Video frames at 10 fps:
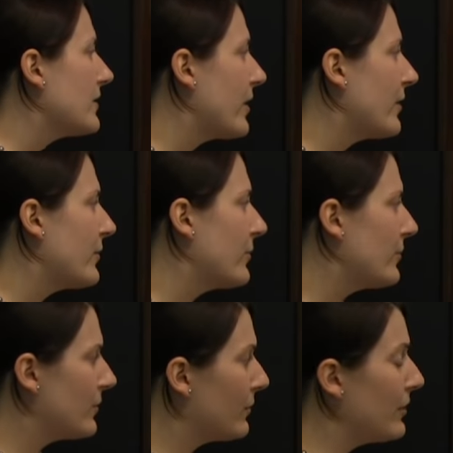
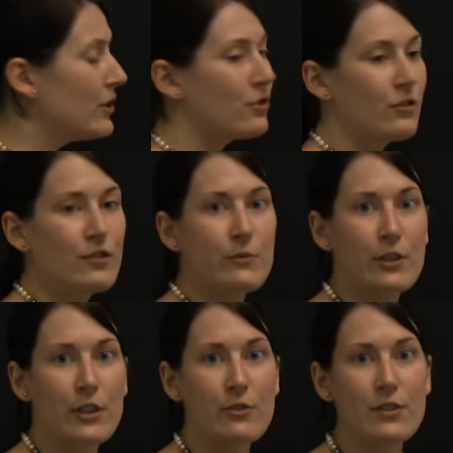So the British soldiers
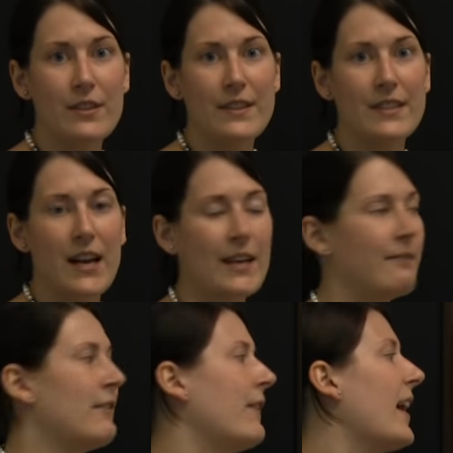weren't used to this kind
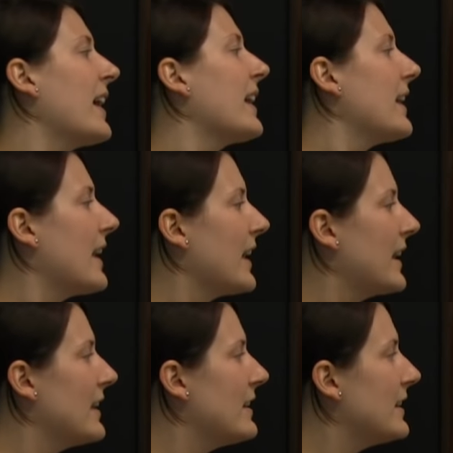of a fight,
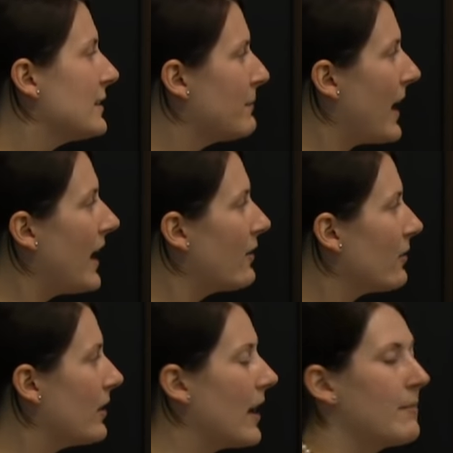and this
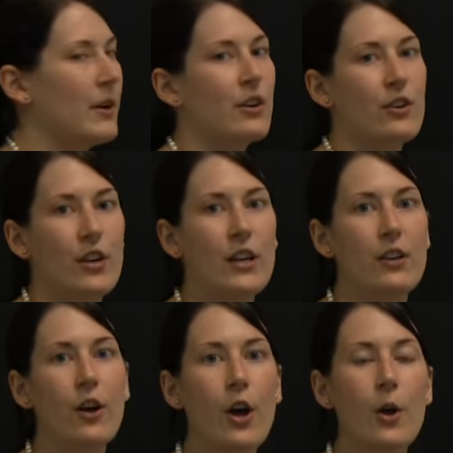battle at Bunker
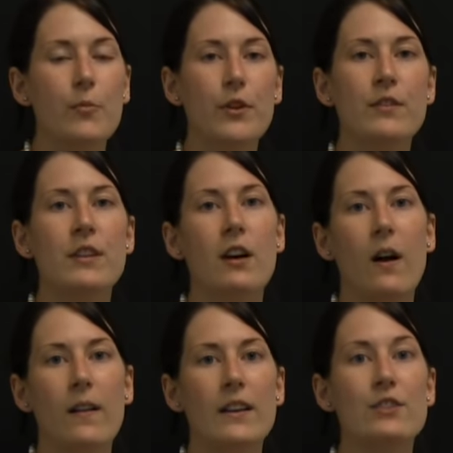Hill proved that the
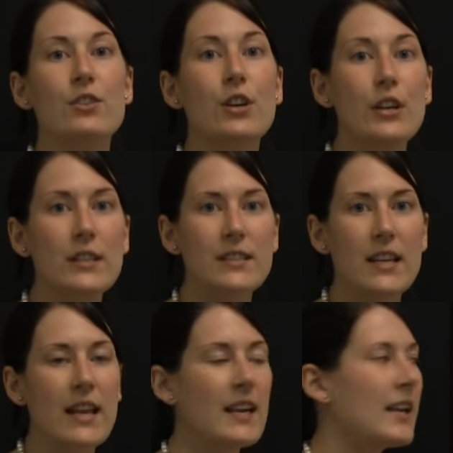colonists could
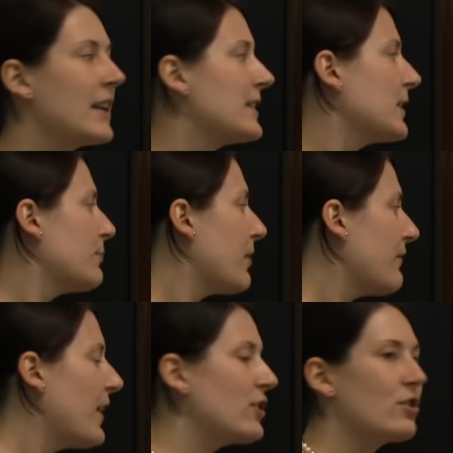stand against the
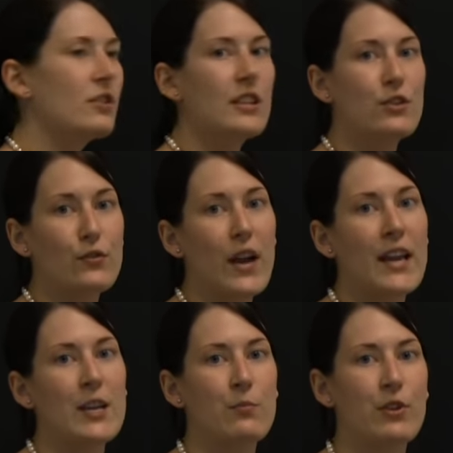professionally
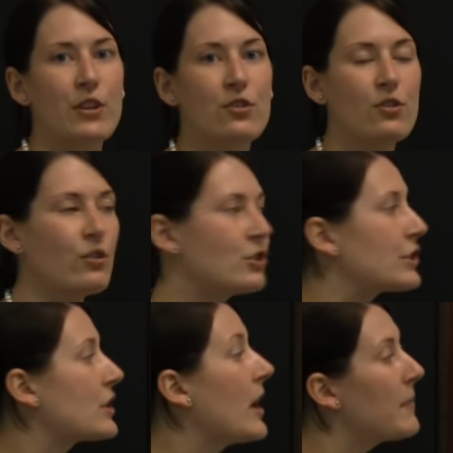trained British
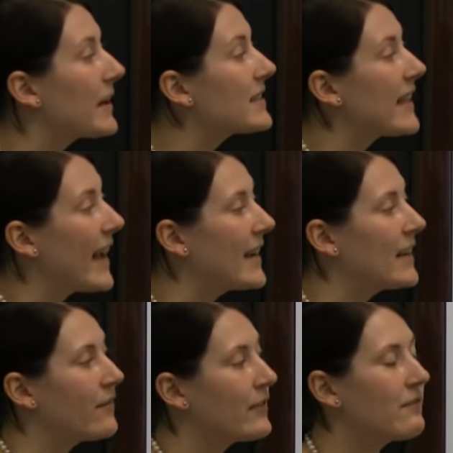soldiers, because they had
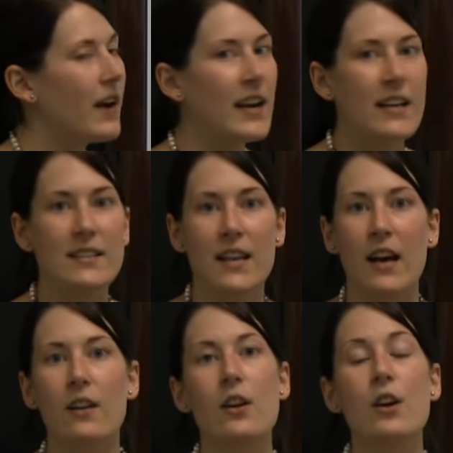a different fighting
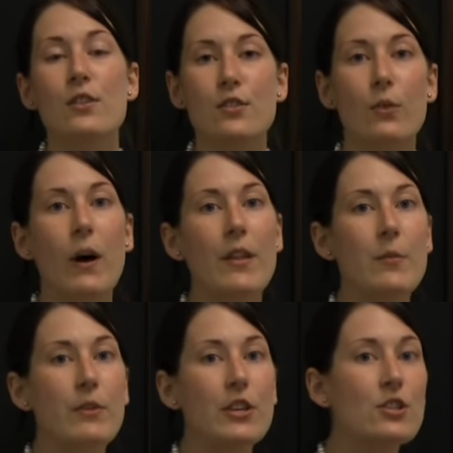style. So while
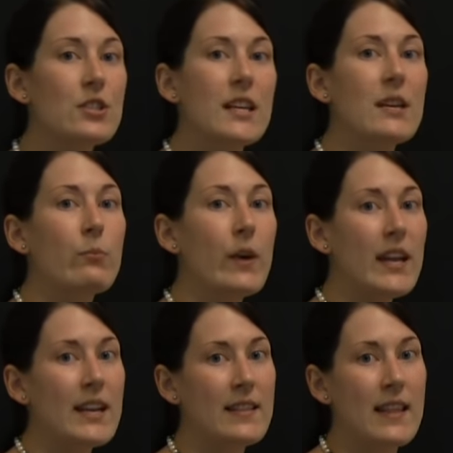the British did
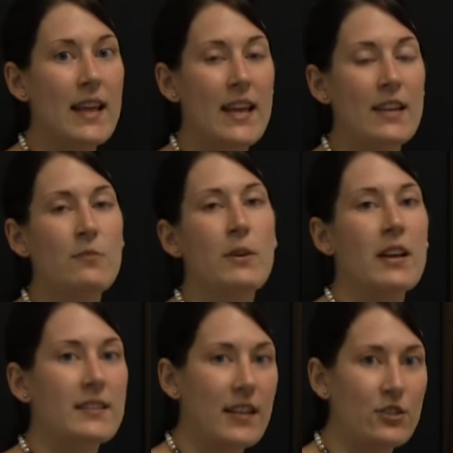win in the end,
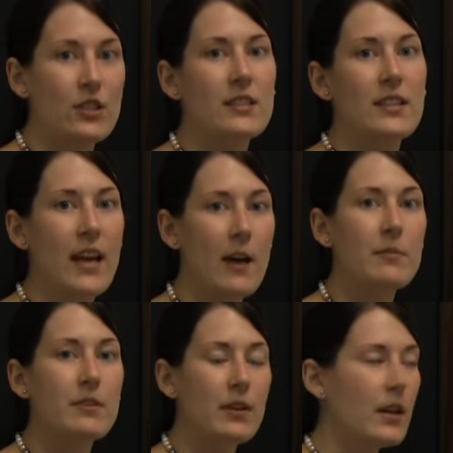because they just
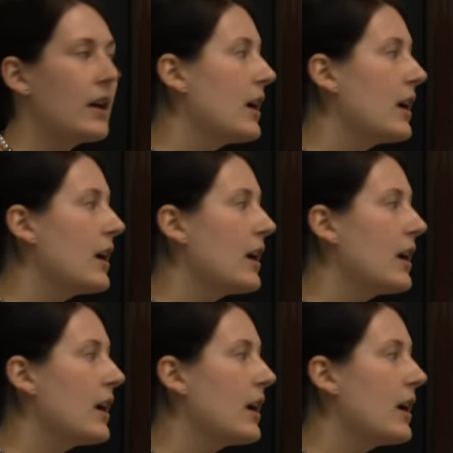kept